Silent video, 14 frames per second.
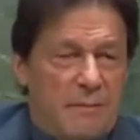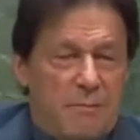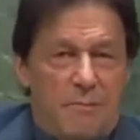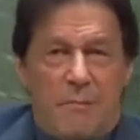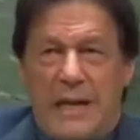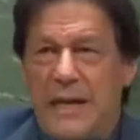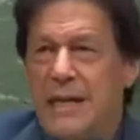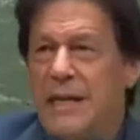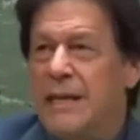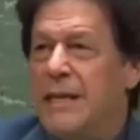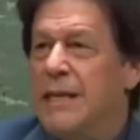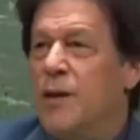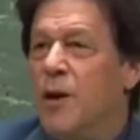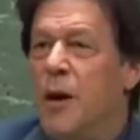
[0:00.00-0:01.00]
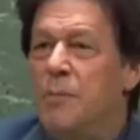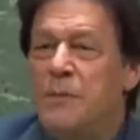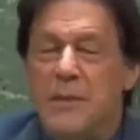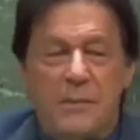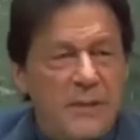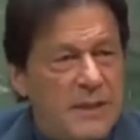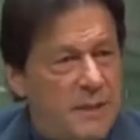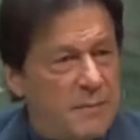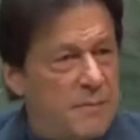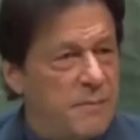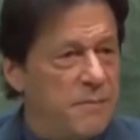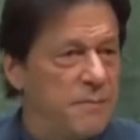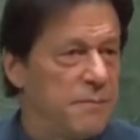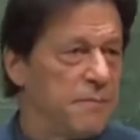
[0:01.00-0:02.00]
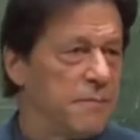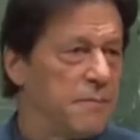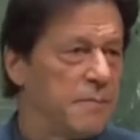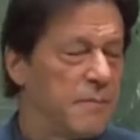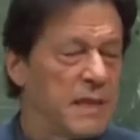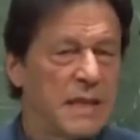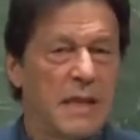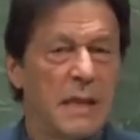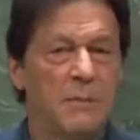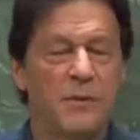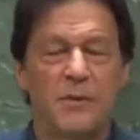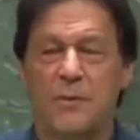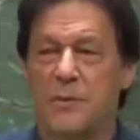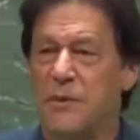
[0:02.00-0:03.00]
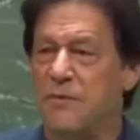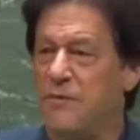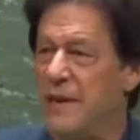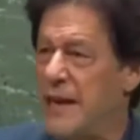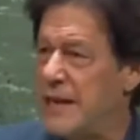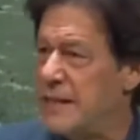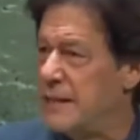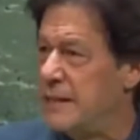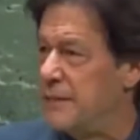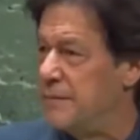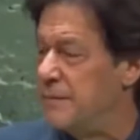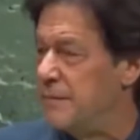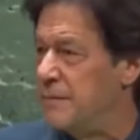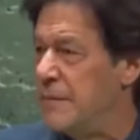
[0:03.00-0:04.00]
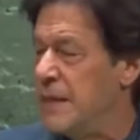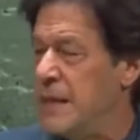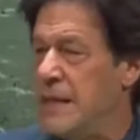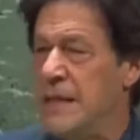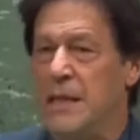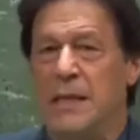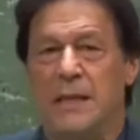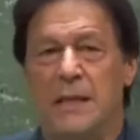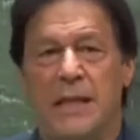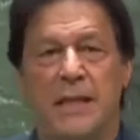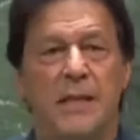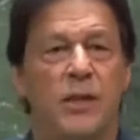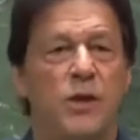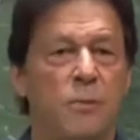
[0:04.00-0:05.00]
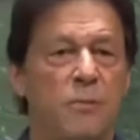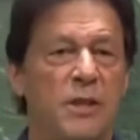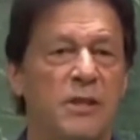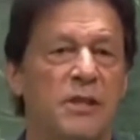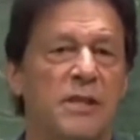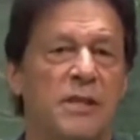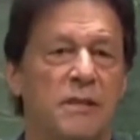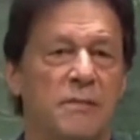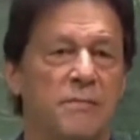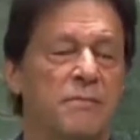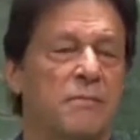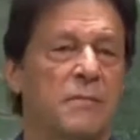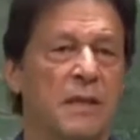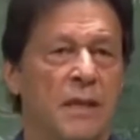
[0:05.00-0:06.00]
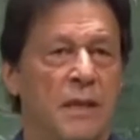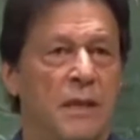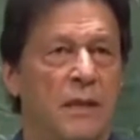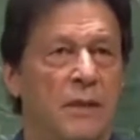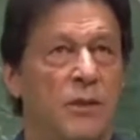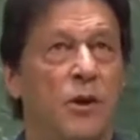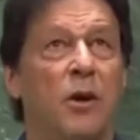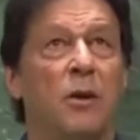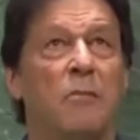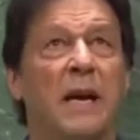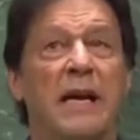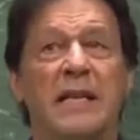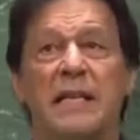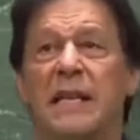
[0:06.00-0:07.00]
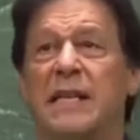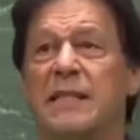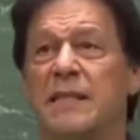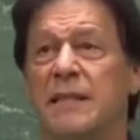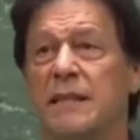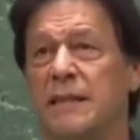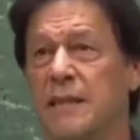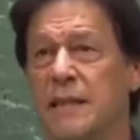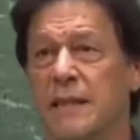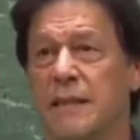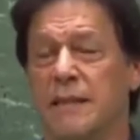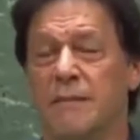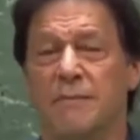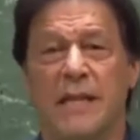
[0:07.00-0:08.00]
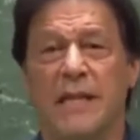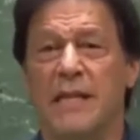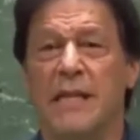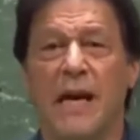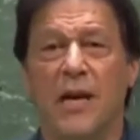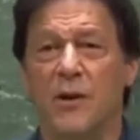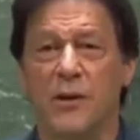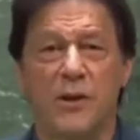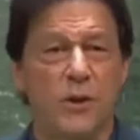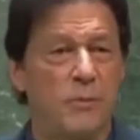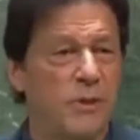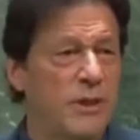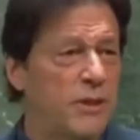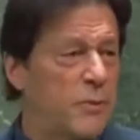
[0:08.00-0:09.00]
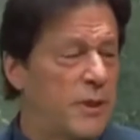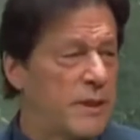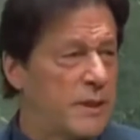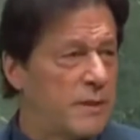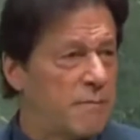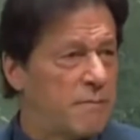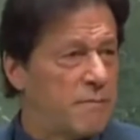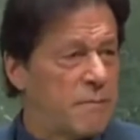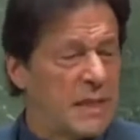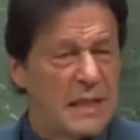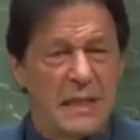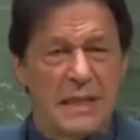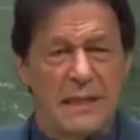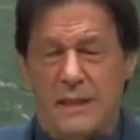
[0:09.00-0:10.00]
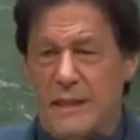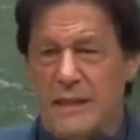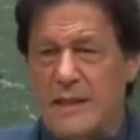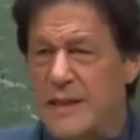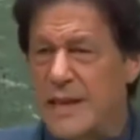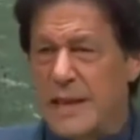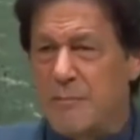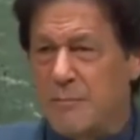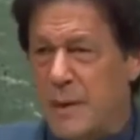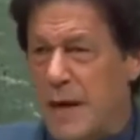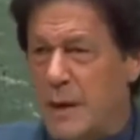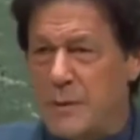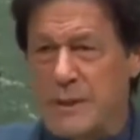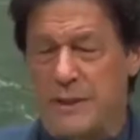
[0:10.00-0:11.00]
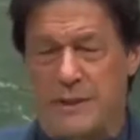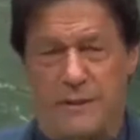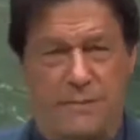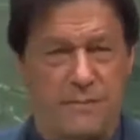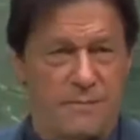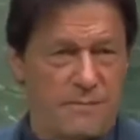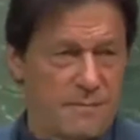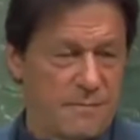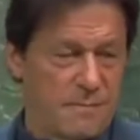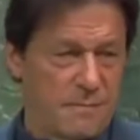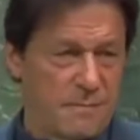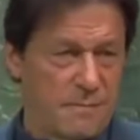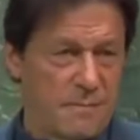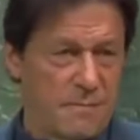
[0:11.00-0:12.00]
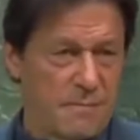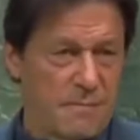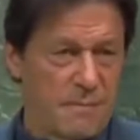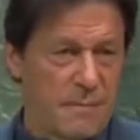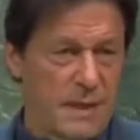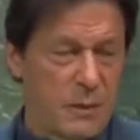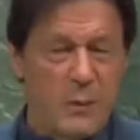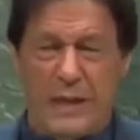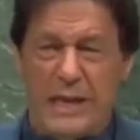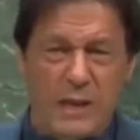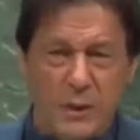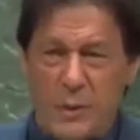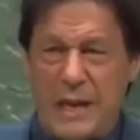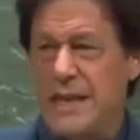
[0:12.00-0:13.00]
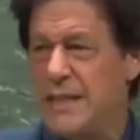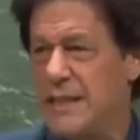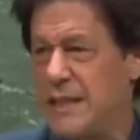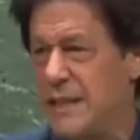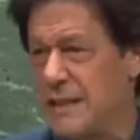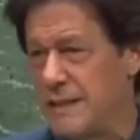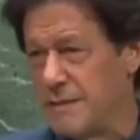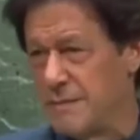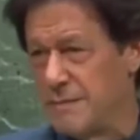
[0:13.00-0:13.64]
My optimism comes from the fact that humans, the Almighty has endowed humans with great powers. We can do anything,